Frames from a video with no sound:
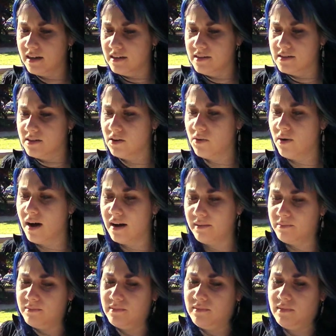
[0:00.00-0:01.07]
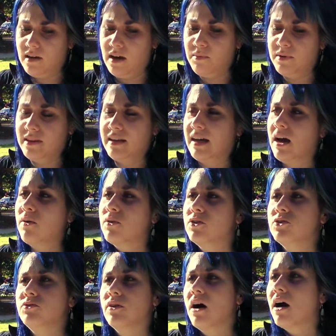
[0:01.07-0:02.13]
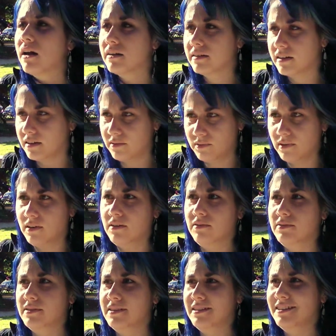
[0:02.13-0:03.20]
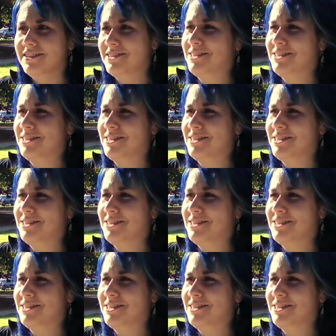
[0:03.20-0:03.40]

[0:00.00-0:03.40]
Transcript: And so I, I would think, how could you not get involved? Yeah,